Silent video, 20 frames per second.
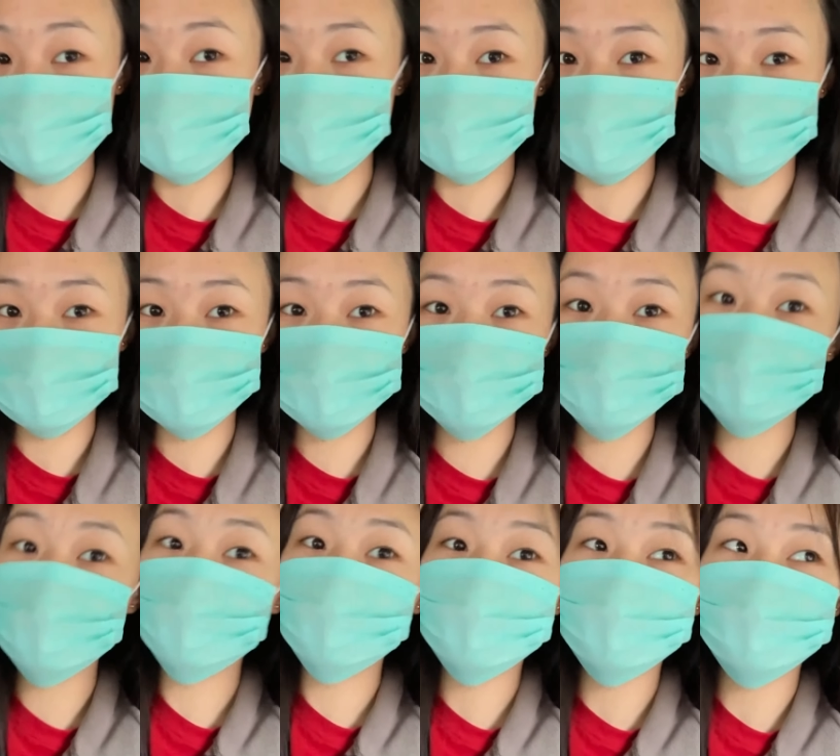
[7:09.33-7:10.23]
then it's
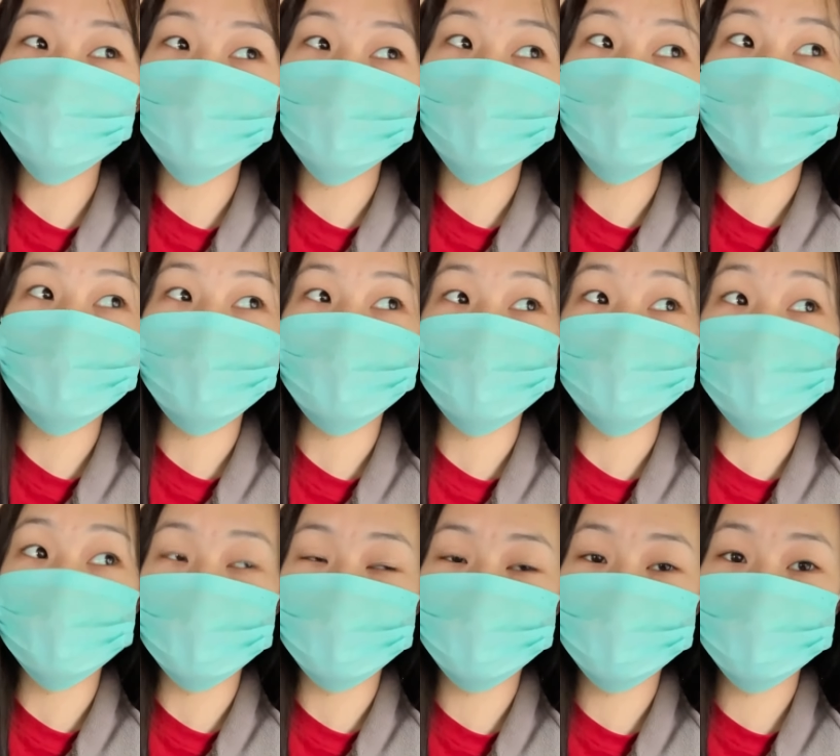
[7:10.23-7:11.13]
going to be like a
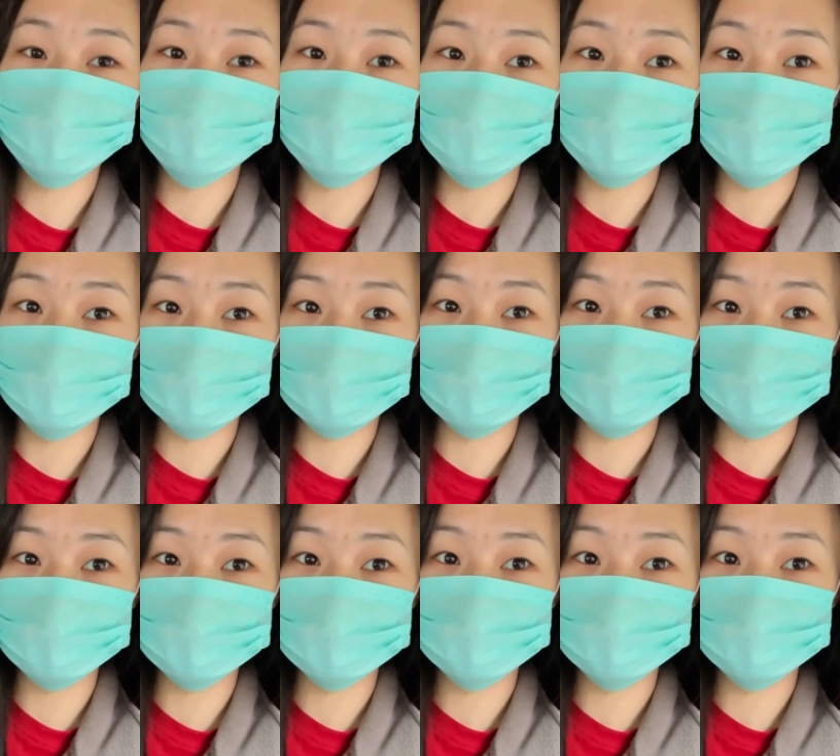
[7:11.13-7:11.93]
drive for me because